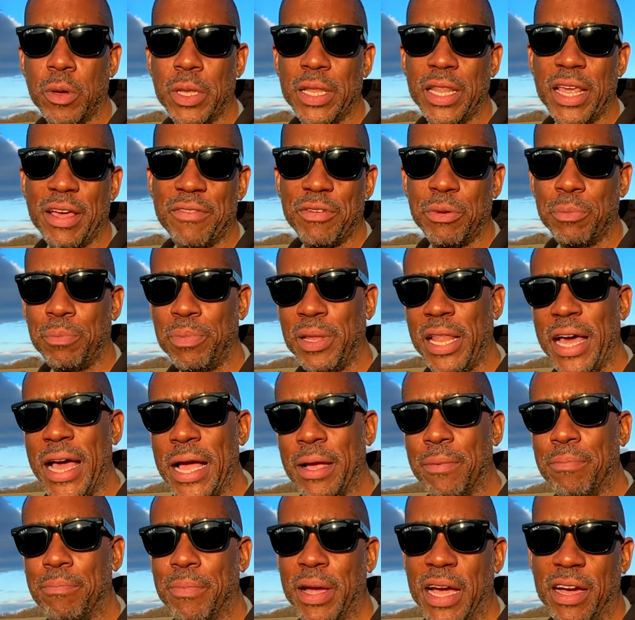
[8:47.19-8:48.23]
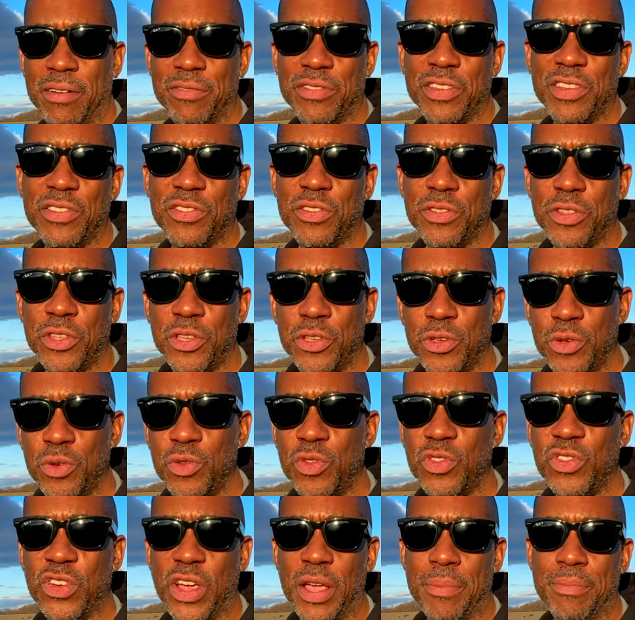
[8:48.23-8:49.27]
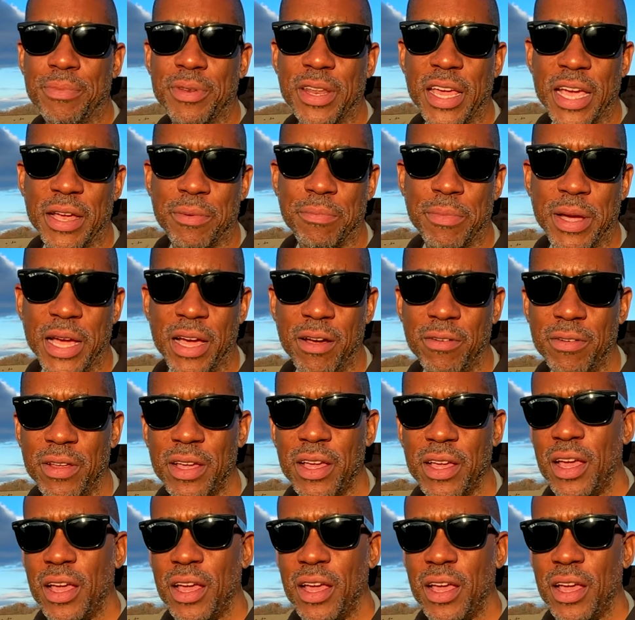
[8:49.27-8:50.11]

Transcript: 11 Black mounted to the U-shaped neck mount.